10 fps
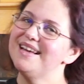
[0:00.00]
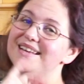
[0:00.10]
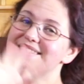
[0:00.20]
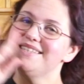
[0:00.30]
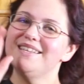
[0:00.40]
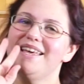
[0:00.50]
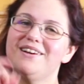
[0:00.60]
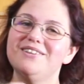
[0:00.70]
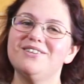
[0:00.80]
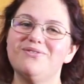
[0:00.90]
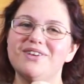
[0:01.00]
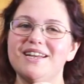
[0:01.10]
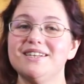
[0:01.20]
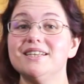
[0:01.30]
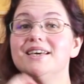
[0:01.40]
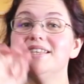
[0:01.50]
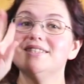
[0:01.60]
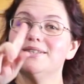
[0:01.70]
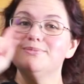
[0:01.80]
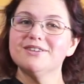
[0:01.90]
I'll see you later. Don't forget to hit
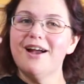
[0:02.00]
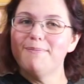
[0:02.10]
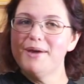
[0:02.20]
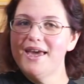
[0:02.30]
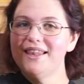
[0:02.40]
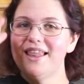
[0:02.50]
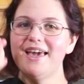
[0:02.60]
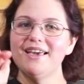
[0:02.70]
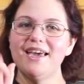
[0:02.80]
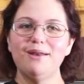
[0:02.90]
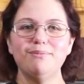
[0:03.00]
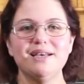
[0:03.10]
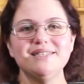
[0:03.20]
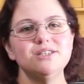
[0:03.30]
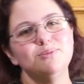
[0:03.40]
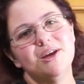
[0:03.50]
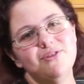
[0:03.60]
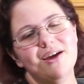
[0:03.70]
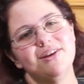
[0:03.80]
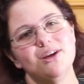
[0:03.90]
subscribe and like and message me if
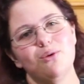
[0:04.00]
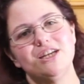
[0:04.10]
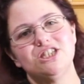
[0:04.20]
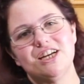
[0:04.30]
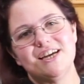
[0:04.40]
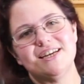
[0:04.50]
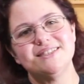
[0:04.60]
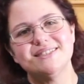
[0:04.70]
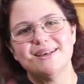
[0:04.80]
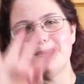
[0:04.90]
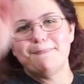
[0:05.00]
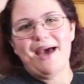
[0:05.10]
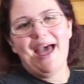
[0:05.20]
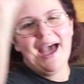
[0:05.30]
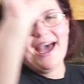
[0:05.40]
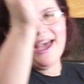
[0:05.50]
you have any questions. Bye.